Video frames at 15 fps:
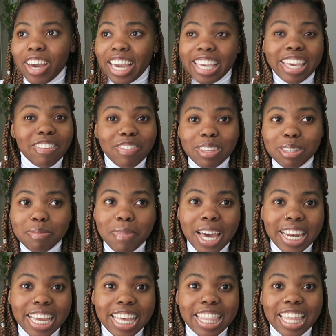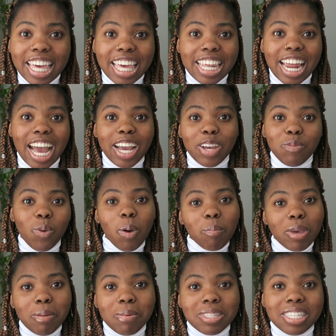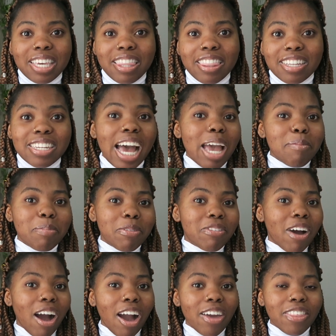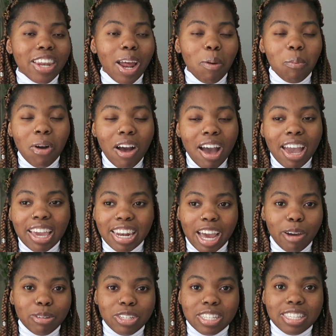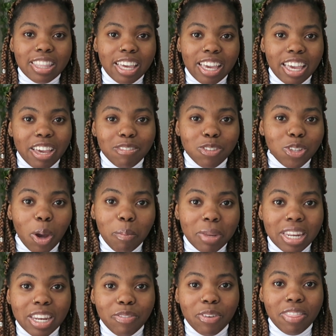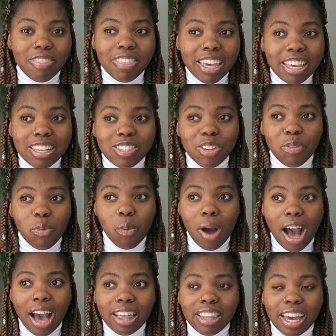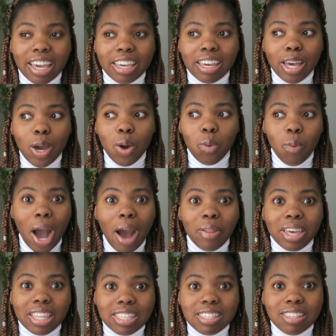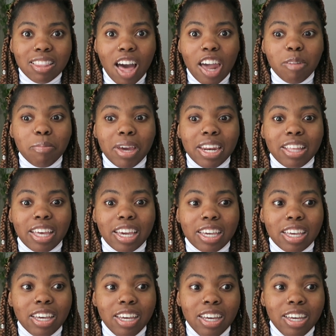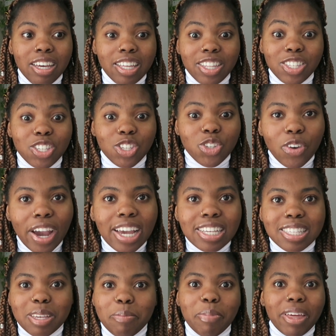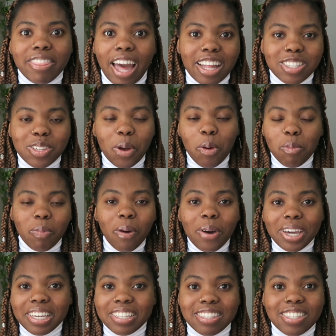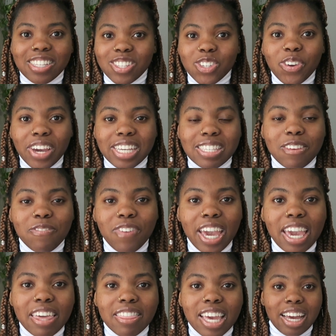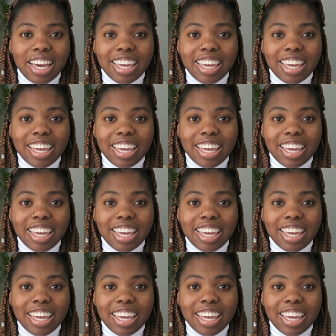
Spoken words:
I give this money, then I won't be able to get the type of car that I want. And I was just thinking of so many different things of why, like, wow, like this is a lot of money, like this is crazy. But that's the whole point. It's crazy faith.